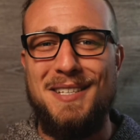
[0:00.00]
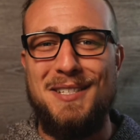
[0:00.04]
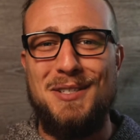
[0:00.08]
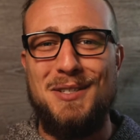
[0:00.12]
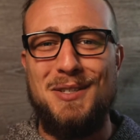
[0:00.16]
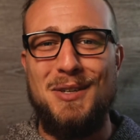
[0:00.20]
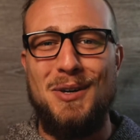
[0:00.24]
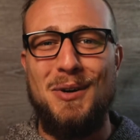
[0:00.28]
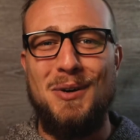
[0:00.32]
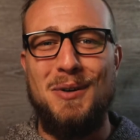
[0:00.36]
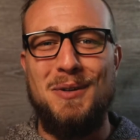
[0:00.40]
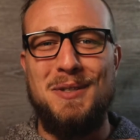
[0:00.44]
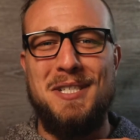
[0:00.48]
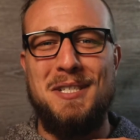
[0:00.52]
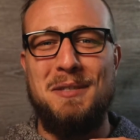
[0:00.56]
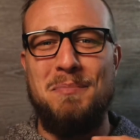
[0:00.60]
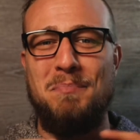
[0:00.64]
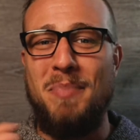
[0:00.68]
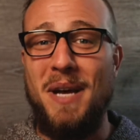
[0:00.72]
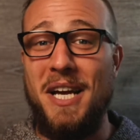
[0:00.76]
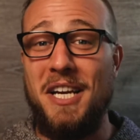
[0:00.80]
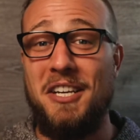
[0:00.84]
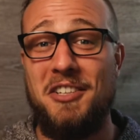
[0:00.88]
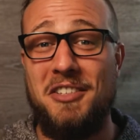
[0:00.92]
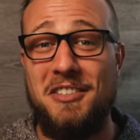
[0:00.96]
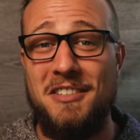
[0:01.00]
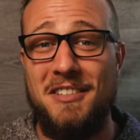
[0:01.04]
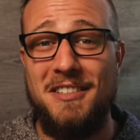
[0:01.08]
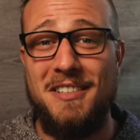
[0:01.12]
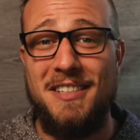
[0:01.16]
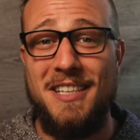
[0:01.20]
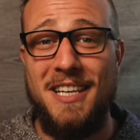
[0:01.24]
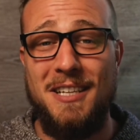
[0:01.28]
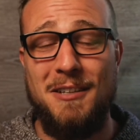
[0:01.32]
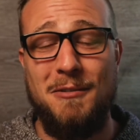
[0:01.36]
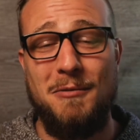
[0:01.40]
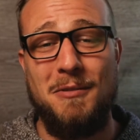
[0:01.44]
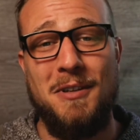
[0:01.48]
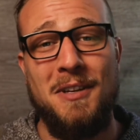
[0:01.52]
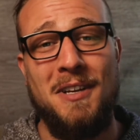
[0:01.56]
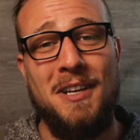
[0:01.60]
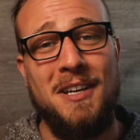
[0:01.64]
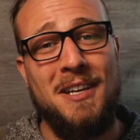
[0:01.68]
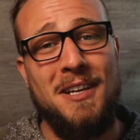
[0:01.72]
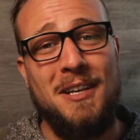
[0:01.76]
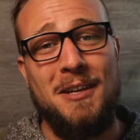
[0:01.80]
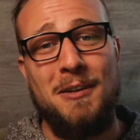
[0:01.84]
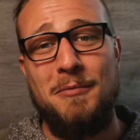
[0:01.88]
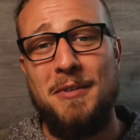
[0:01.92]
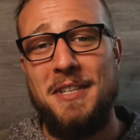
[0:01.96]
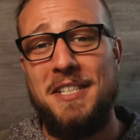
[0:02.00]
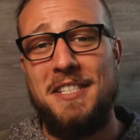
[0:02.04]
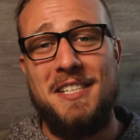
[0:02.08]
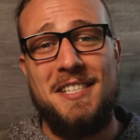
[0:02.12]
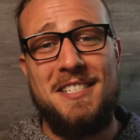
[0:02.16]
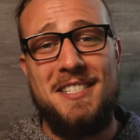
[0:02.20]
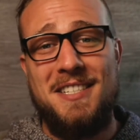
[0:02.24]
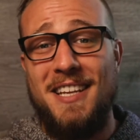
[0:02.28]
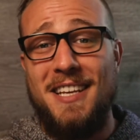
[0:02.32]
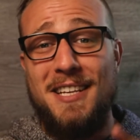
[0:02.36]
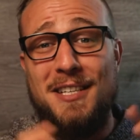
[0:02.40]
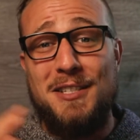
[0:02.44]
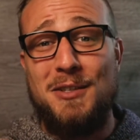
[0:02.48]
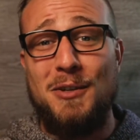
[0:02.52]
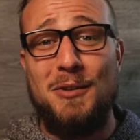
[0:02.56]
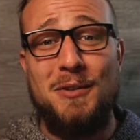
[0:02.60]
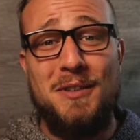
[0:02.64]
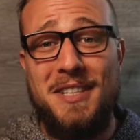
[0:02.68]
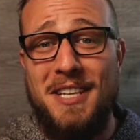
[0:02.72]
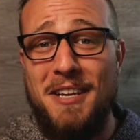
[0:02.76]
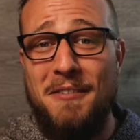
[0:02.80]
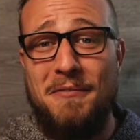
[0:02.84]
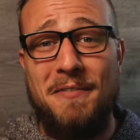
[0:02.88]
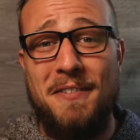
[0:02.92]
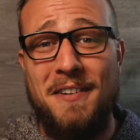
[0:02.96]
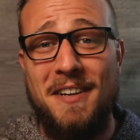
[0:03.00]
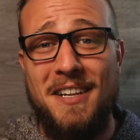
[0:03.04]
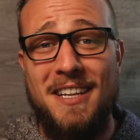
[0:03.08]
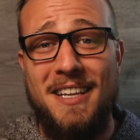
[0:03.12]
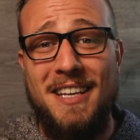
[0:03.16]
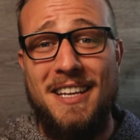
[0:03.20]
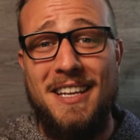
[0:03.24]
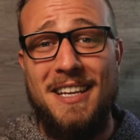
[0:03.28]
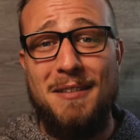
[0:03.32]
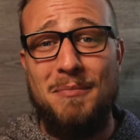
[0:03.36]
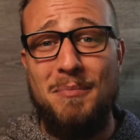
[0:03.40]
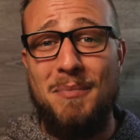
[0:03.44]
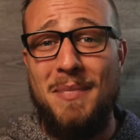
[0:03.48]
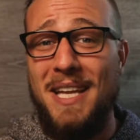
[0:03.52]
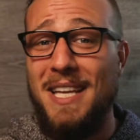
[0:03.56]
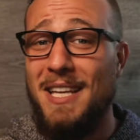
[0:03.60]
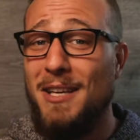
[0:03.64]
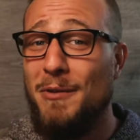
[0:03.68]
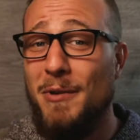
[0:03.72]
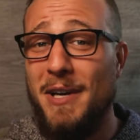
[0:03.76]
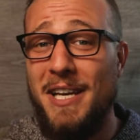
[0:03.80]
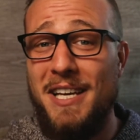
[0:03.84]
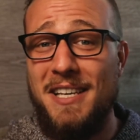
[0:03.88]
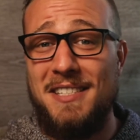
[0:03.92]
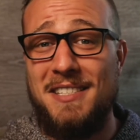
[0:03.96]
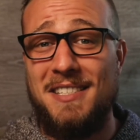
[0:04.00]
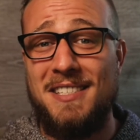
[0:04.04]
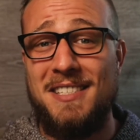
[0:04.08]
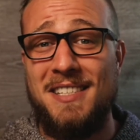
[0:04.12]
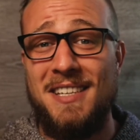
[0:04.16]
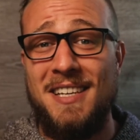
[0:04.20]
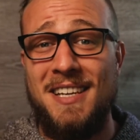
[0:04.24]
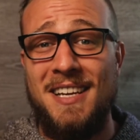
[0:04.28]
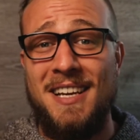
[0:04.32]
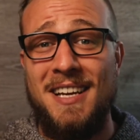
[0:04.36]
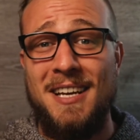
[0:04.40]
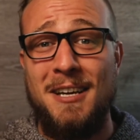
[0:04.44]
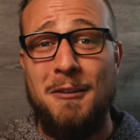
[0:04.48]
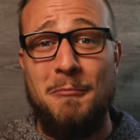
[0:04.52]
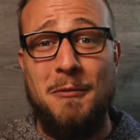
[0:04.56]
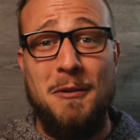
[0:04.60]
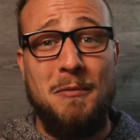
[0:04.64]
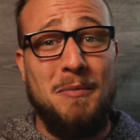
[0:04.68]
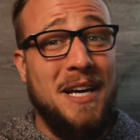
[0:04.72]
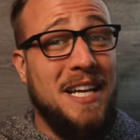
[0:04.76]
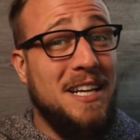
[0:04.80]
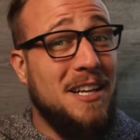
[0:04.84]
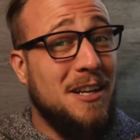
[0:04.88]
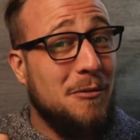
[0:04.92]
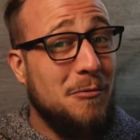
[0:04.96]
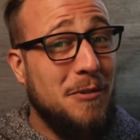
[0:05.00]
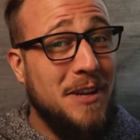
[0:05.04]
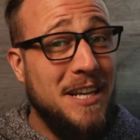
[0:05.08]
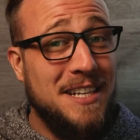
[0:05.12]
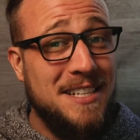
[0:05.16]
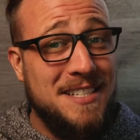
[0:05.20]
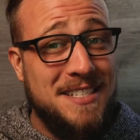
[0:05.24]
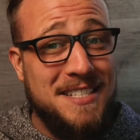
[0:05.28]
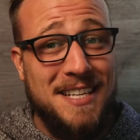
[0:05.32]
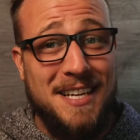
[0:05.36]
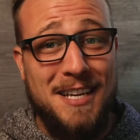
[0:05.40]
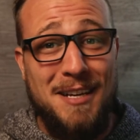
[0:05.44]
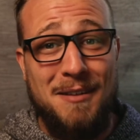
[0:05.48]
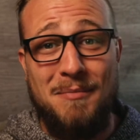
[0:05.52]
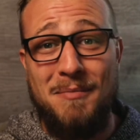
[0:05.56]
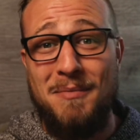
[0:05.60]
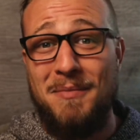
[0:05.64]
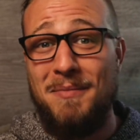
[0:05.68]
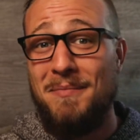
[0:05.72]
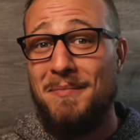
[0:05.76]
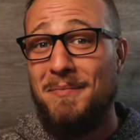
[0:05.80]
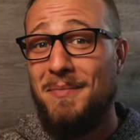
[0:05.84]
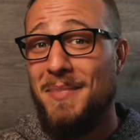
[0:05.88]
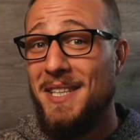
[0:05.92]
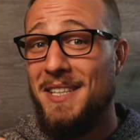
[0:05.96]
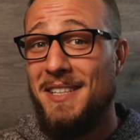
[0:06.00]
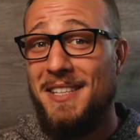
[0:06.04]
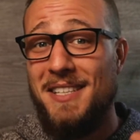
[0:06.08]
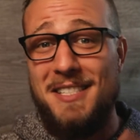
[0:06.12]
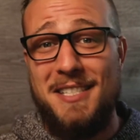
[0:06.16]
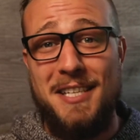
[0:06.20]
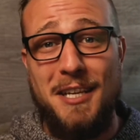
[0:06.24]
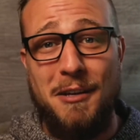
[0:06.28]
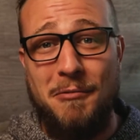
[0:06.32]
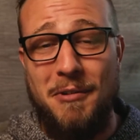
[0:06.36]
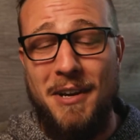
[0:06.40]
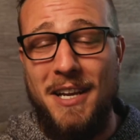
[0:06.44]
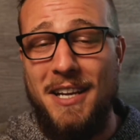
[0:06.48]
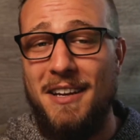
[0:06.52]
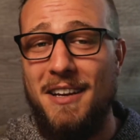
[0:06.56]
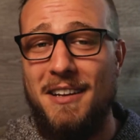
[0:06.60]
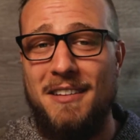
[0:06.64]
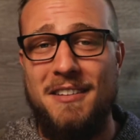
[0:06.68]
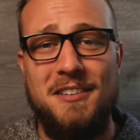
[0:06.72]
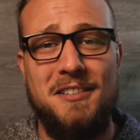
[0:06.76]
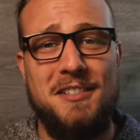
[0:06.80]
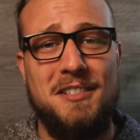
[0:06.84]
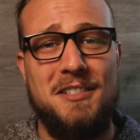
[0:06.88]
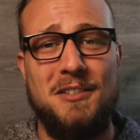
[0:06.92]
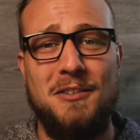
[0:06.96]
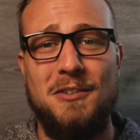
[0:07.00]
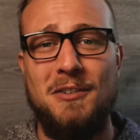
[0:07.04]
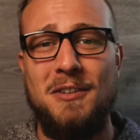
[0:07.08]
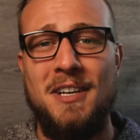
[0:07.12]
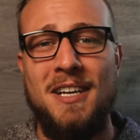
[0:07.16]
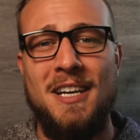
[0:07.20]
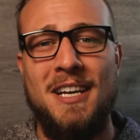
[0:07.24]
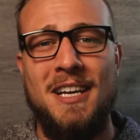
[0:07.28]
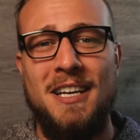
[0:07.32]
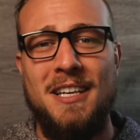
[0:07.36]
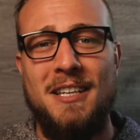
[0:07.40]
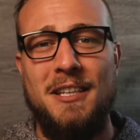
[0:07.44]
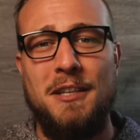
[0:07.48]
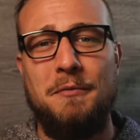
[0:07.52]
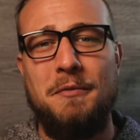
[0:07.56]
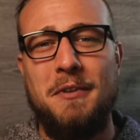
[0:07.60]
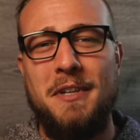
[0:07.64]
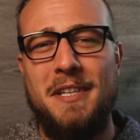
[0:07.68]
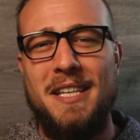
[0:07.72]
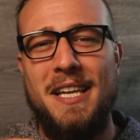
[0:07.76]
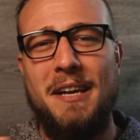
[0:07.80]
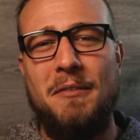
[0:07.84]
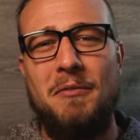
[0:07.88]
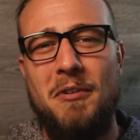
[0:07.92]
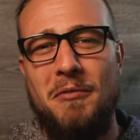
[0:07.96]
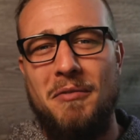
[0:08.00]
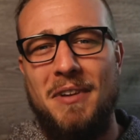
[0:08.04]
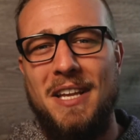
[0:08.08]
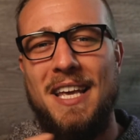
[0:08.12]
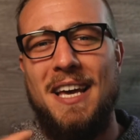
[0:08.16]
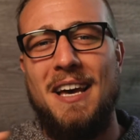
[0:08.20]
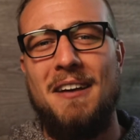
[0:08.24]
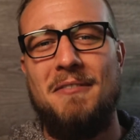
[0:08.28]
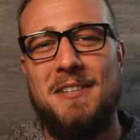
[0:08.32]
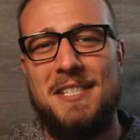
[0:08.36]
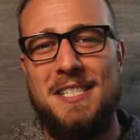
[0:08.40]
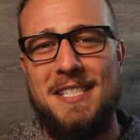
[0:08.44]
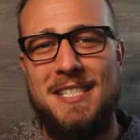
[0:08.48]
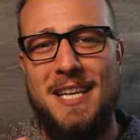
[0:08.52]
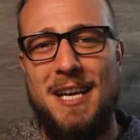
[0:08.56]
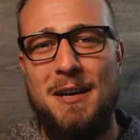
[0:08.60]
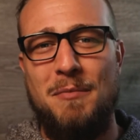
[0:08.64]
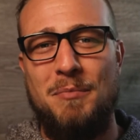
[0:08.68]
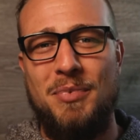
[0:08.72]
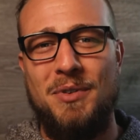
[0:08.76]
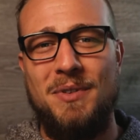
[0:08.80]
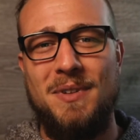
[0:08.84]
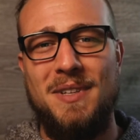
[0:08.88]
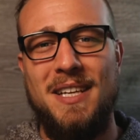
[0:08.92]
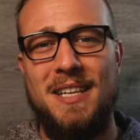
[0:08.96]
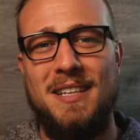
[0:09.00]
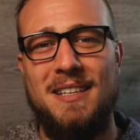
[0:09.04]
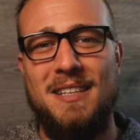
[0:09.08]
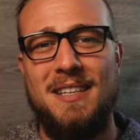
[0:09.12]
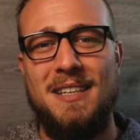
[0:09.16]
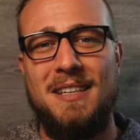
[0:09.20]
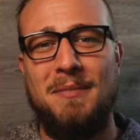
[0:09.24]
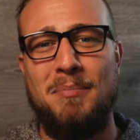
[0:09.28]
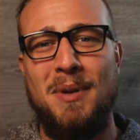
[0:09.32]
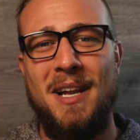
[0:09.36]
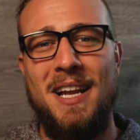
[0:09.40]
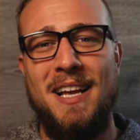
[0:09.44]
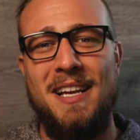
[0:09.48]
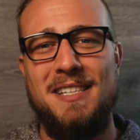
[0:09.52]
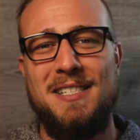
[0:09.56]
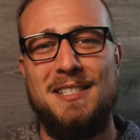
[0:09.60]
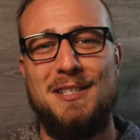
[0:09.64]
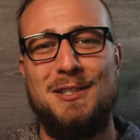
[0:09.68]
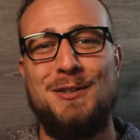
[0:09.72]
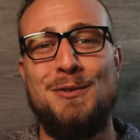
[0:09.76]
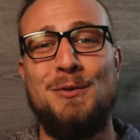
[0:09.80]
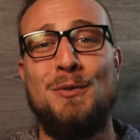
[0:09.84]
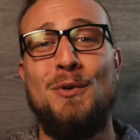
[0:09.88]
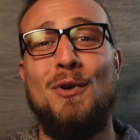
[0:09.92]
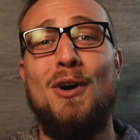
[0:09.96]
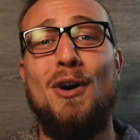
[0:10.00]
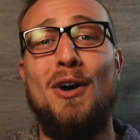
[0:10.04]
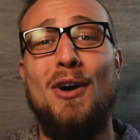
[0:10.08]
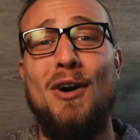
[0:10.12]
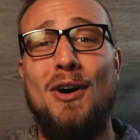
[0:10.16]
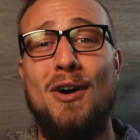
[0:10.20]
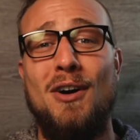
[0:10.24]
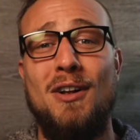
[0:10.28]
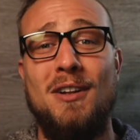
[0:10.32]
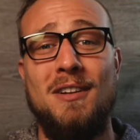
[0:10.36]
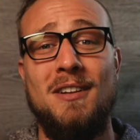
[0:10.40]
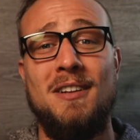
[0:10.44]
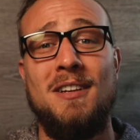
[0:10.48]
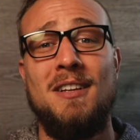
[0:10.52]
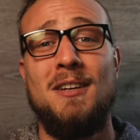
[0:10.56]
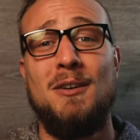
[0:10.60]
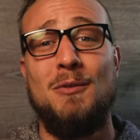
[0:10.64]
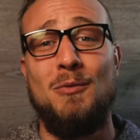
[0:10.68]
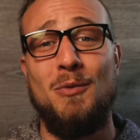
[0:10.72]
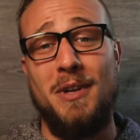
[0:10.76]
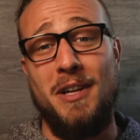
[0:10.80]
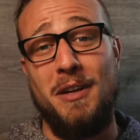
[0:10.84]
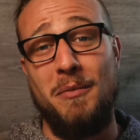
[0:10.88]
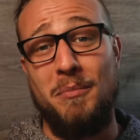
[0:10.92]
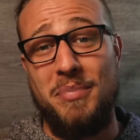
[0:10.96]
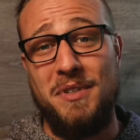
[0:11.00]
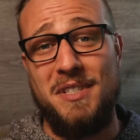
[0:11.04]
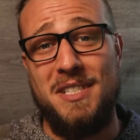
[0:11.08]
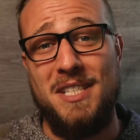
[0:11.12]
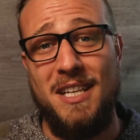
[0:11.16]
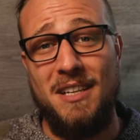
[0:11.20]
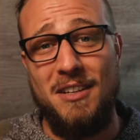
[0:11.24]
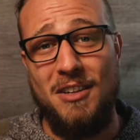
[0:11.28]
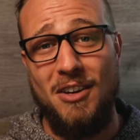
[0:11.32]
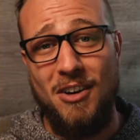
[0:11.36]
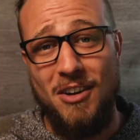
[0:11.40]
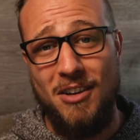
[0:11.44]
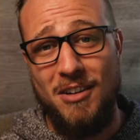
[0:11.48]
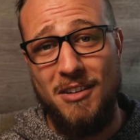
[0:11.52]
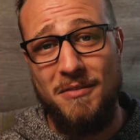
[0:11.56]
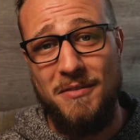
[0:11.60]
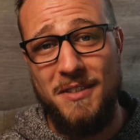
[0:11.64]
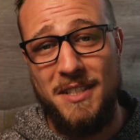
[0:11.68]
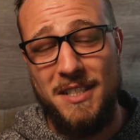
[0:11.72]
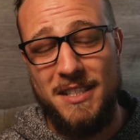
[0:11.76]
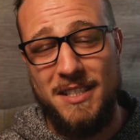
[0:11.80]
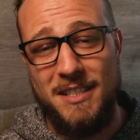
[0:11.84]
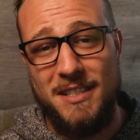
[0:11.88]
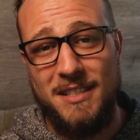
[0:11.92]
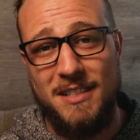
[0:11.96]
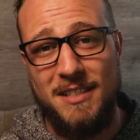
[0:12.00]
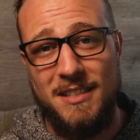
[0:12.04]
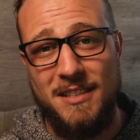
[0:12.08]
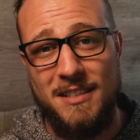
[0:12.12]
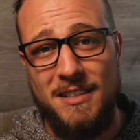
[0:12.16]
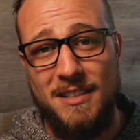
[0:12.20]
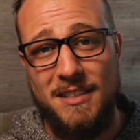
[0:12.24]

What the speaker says: so special that we just think so differently in many ways. We might agree in some, but disagree in others. So you will never really have a sample that applies to all, 100% all of us.